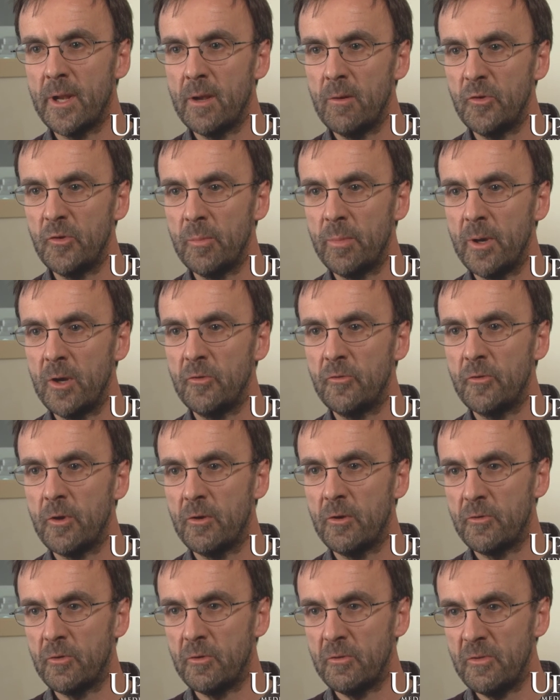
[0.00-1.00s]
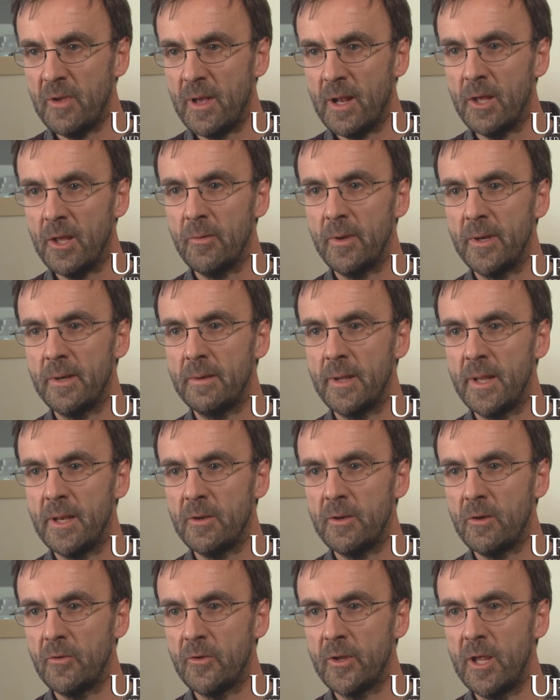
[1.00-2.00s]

I was a postdoctoral fellow in, in Dr.